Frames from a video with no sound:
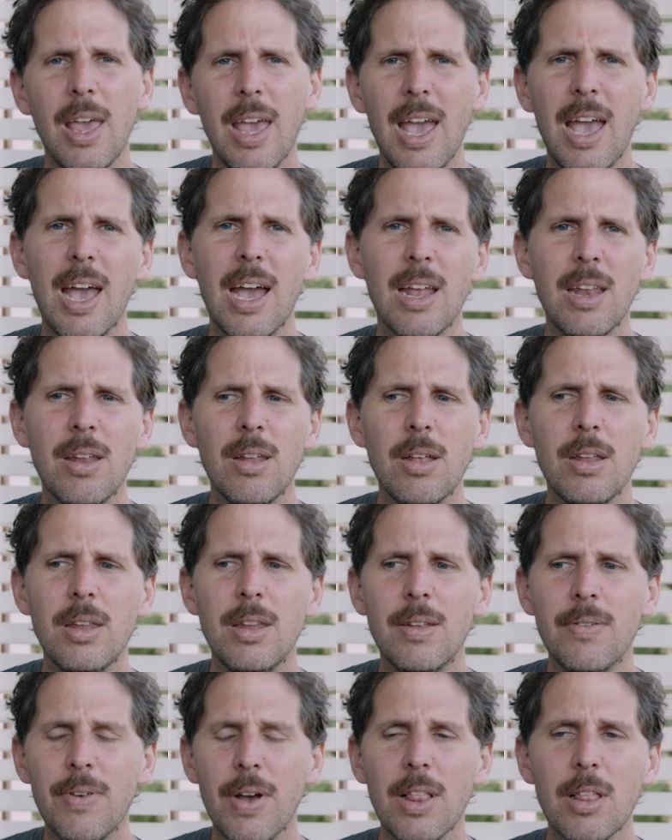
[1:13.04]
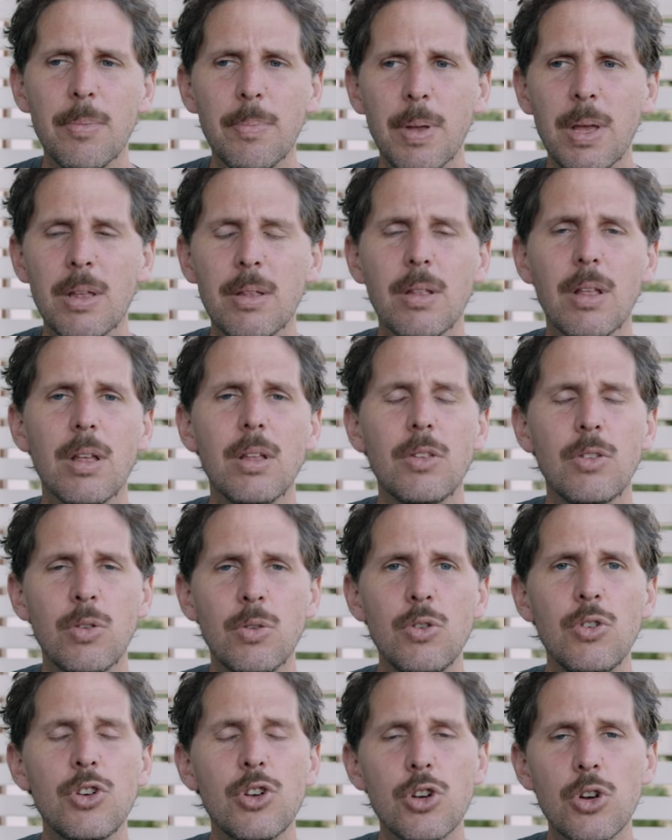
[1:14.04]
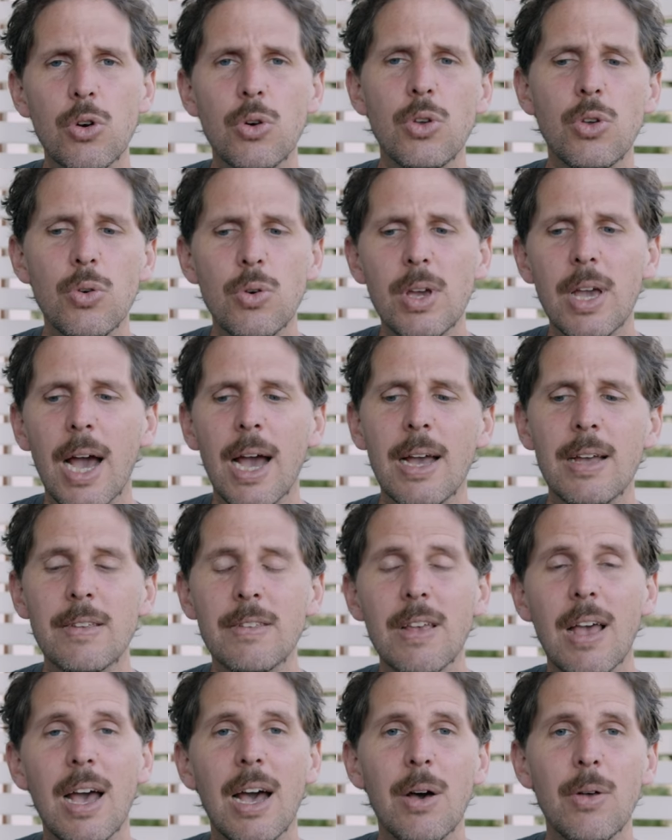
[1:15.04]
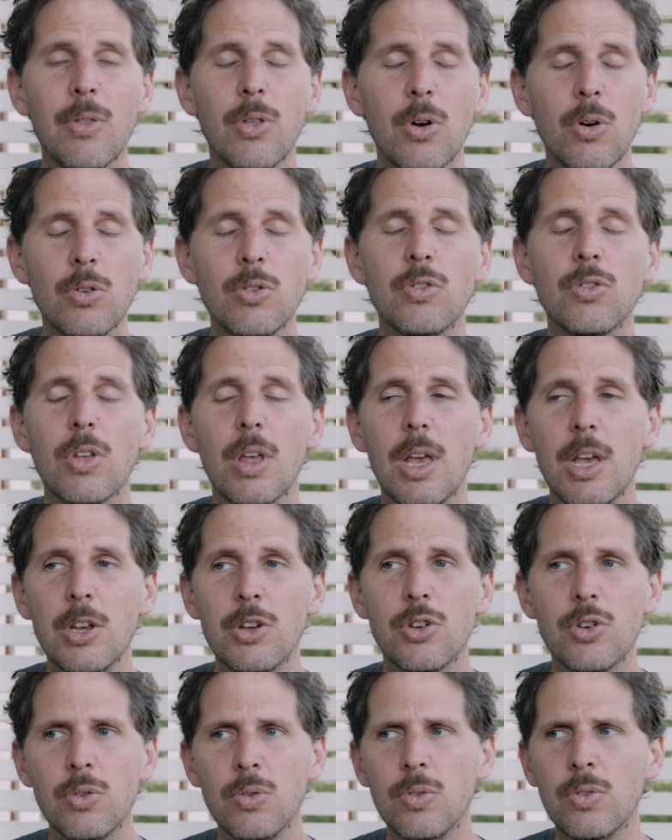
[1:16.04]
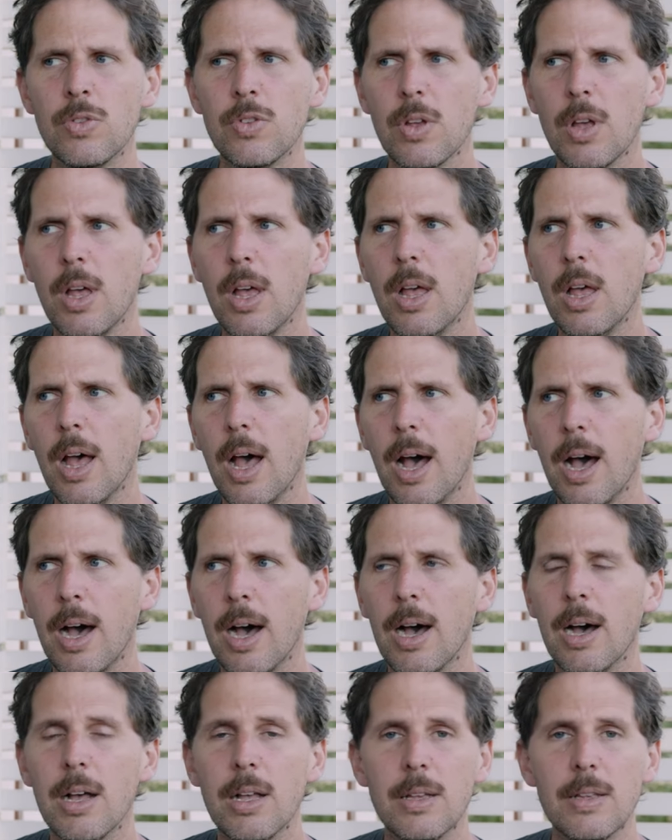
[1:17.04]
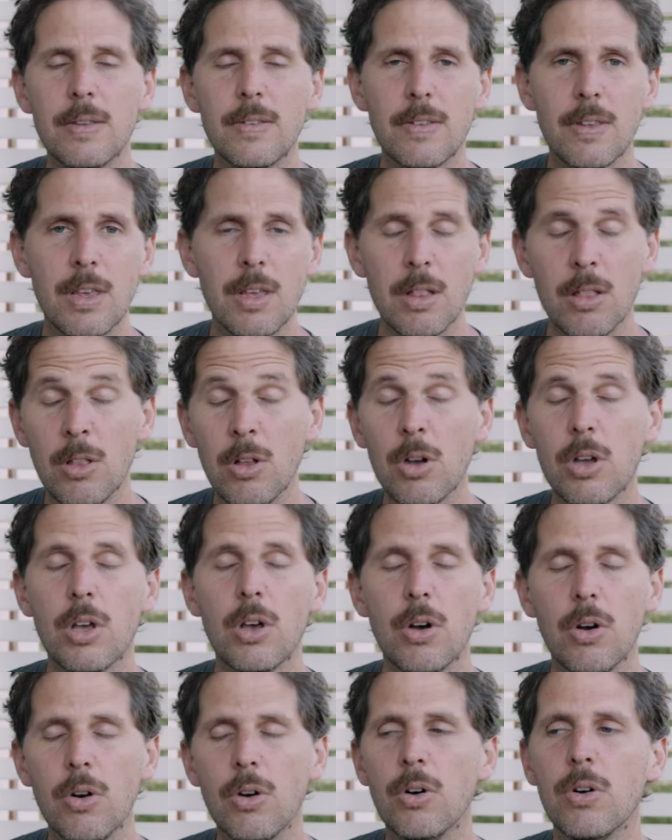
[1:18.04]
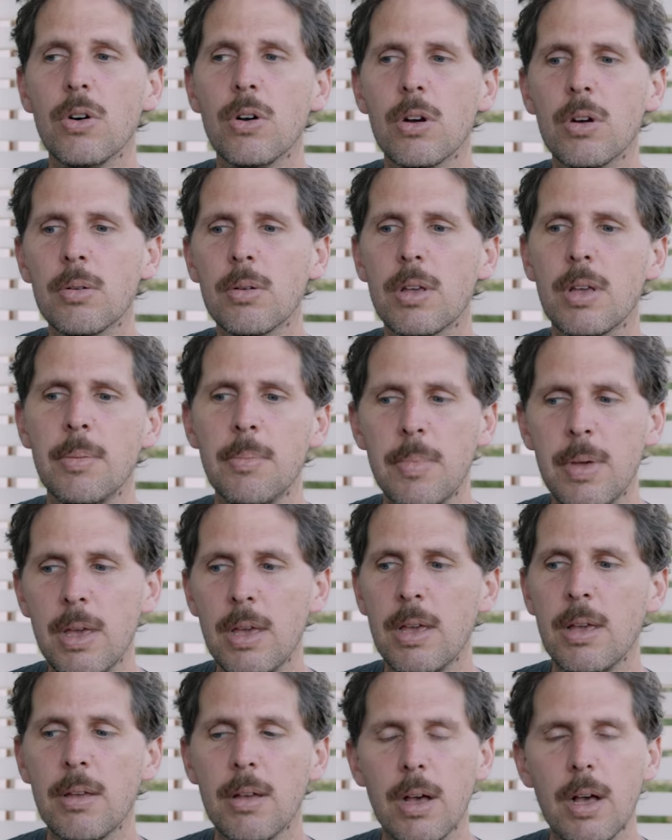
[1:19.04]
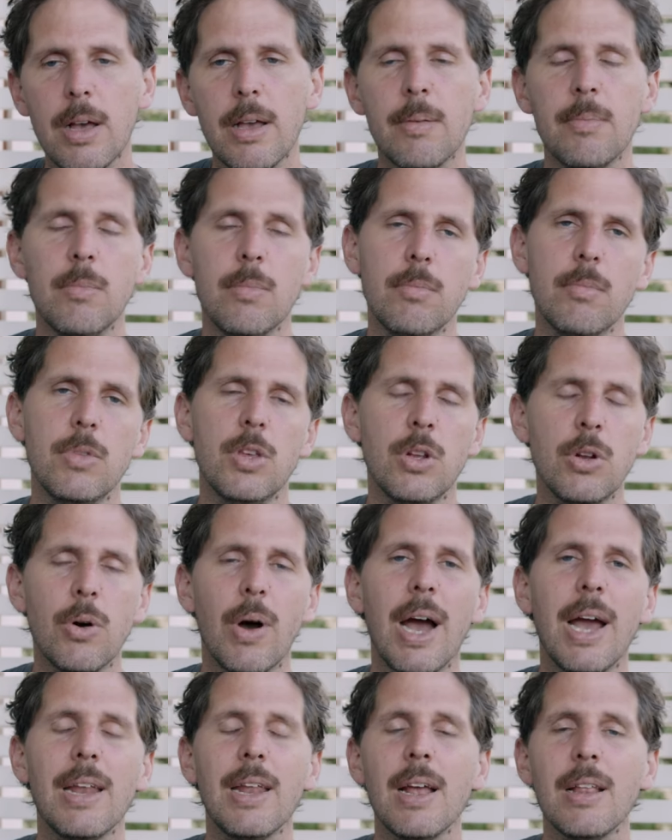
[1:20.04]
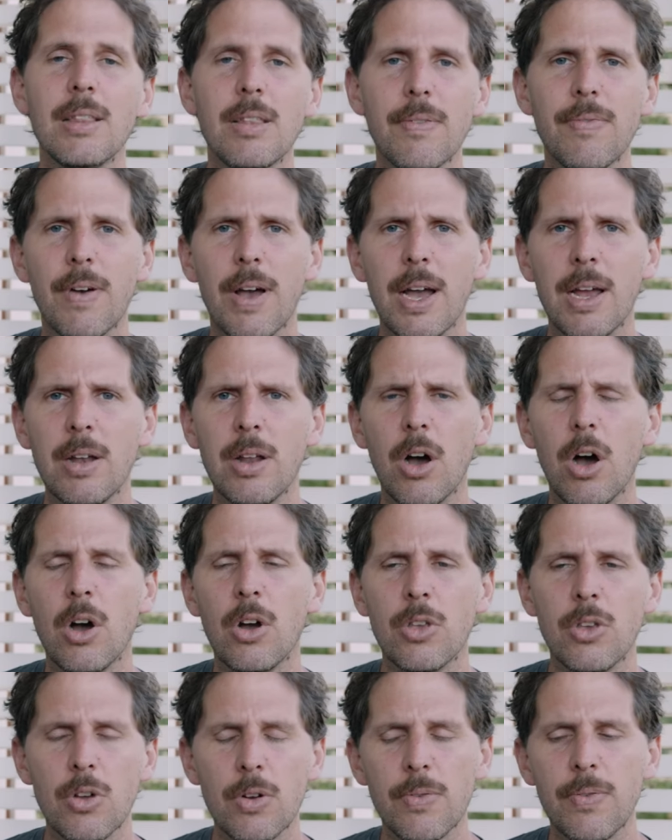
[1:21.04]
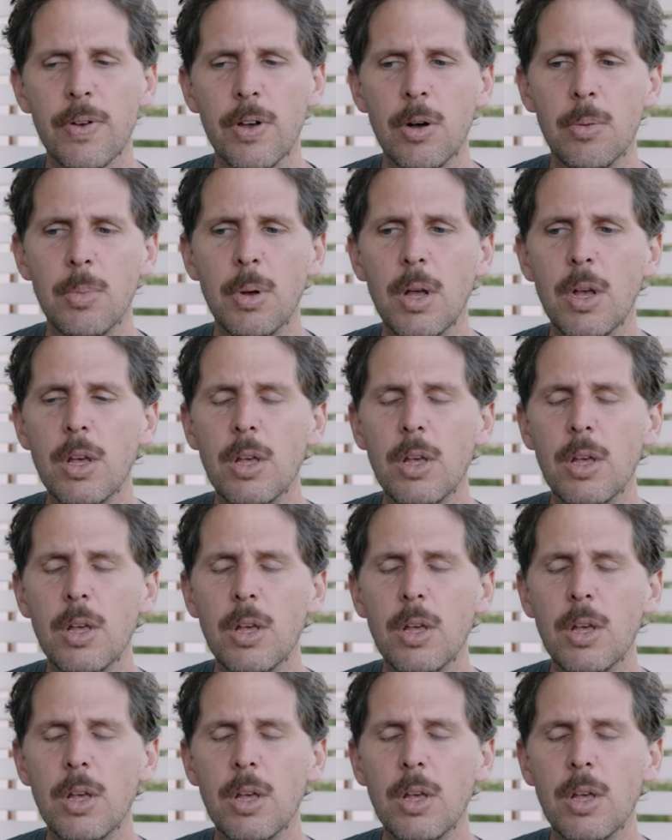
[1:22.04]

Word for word: and develop it to show you guys how those issues uh, see, look, or can be um, you know, identified on your film.